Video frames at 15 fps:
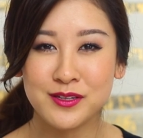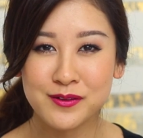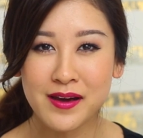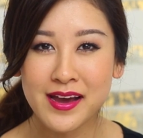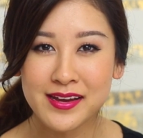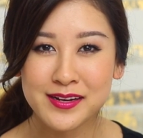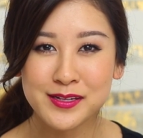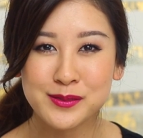new
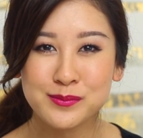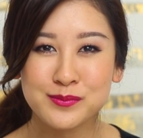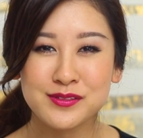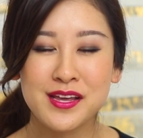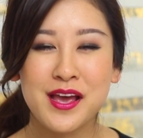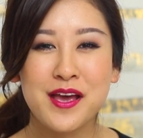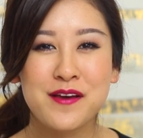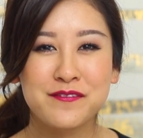
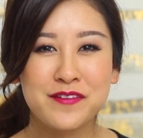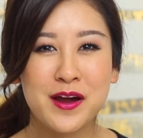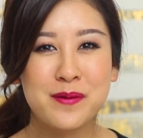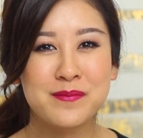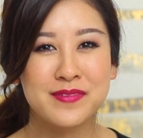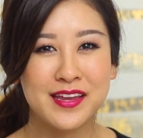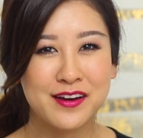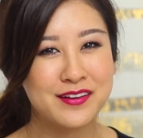items
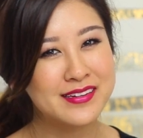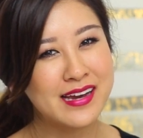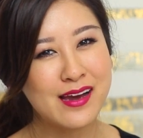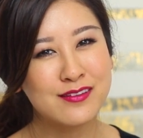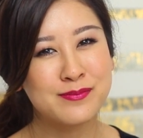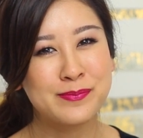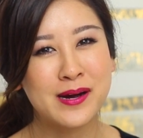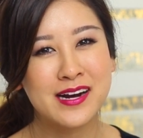from their
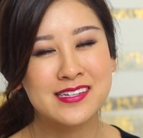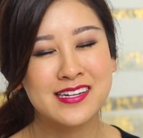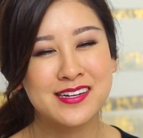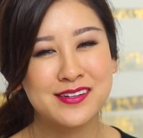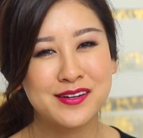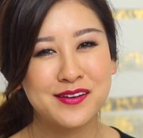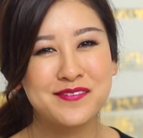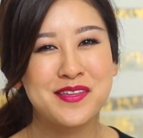guest
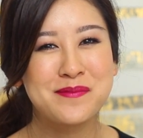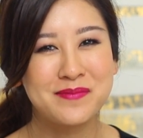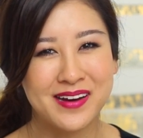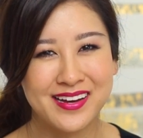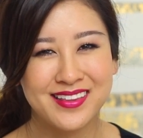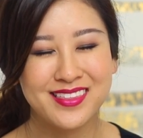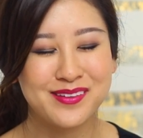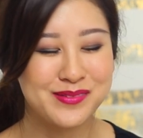bartender of the
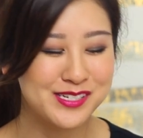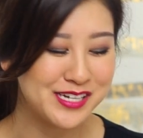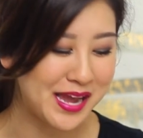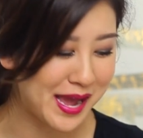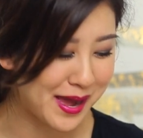month, which